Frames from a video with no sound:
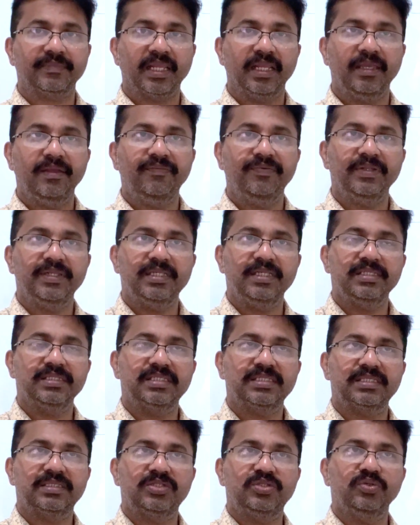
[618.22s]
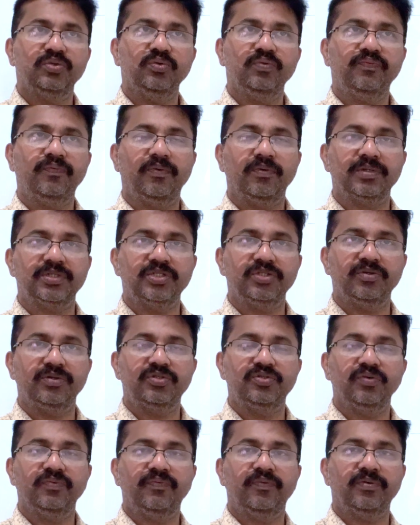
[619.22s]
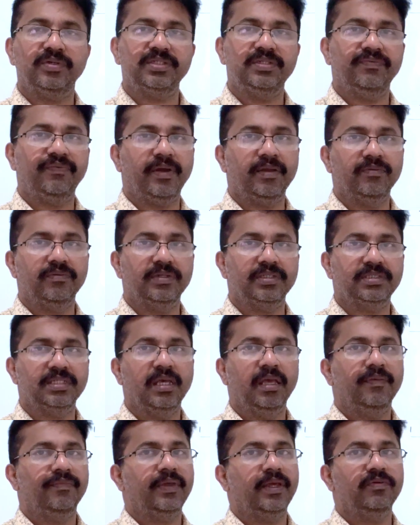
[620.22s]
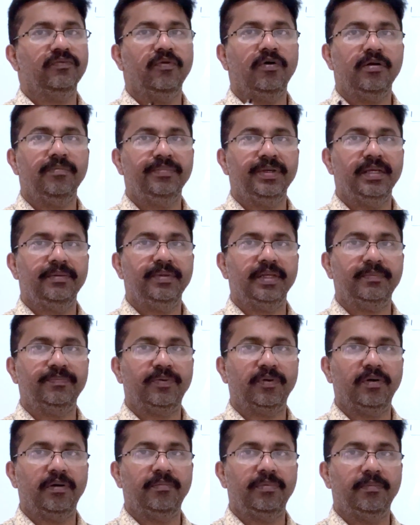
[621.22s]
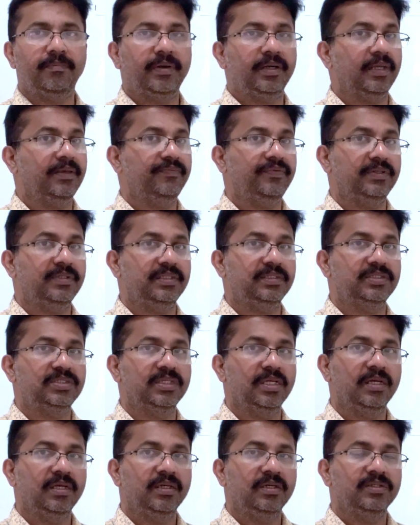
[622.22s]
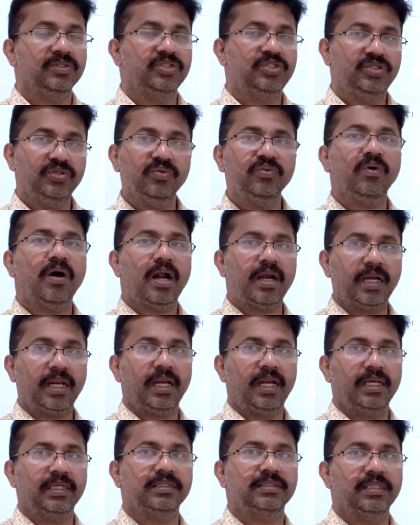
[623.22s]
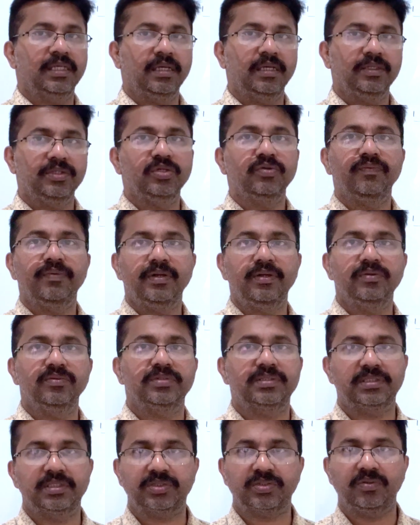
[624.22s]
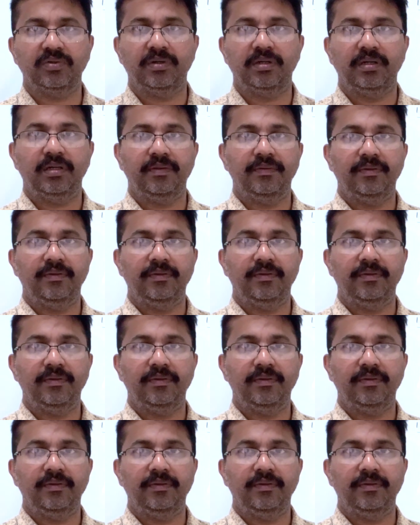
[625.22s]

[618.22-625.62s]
if it is 240 or 245 words, that won't be a big problem. But if it is too under length, you will lose the score.